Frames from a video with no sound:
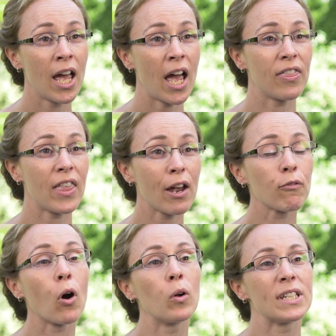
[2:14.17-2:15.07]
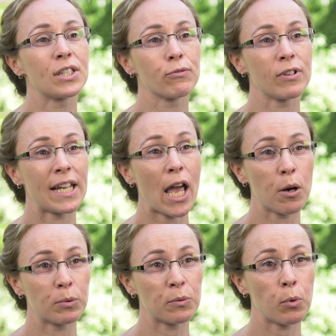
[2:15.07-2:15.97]
and their role is to really
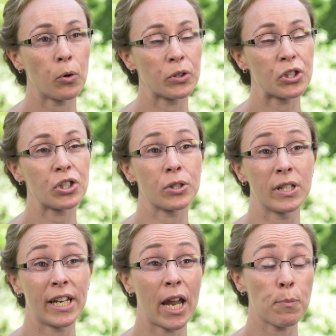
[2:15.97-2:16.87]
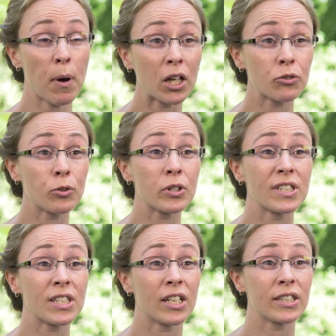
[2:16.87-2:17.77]
help support the student in any pastoral
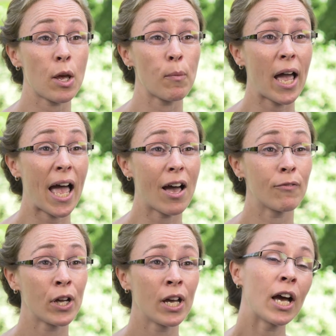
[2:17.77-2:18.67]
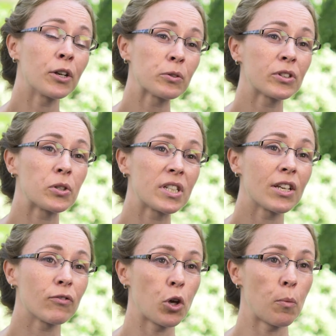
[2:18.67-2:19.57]
concerns they might have, and also to
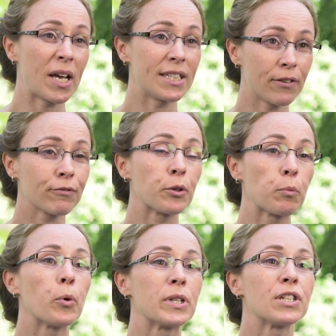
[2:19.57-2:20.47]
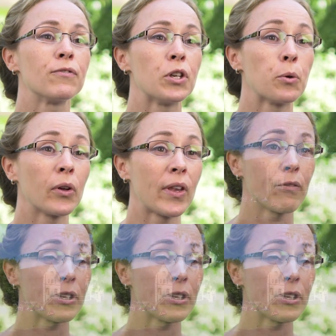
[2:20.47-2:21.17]
give them a different point of view on their